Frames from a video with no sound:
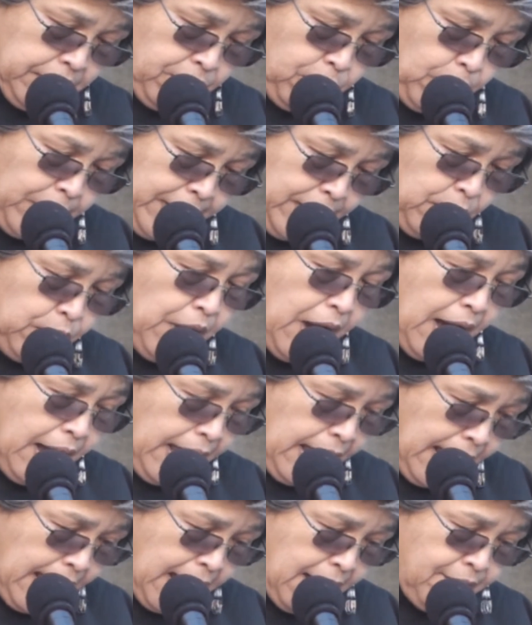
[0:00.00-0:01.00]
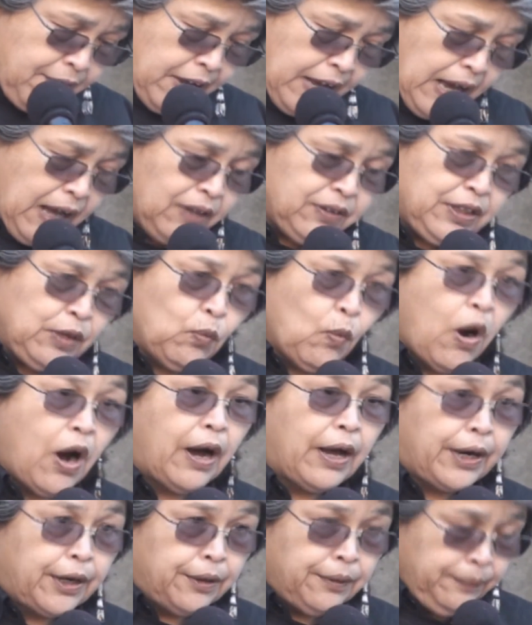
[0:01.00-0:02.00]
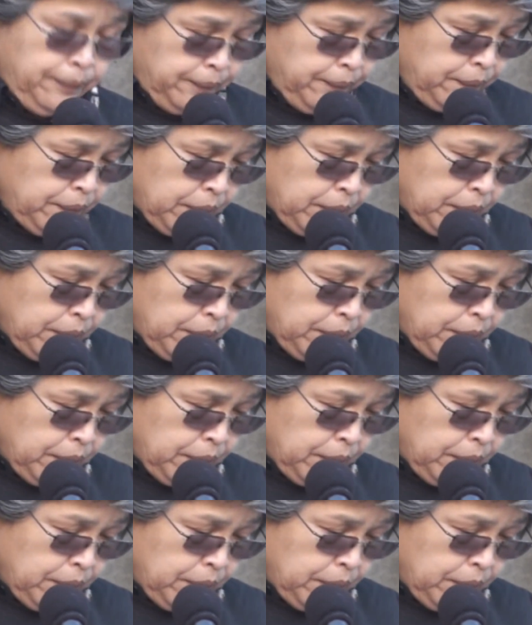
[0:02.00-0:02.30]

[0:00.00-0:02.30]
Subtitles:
If we do not have healthy water,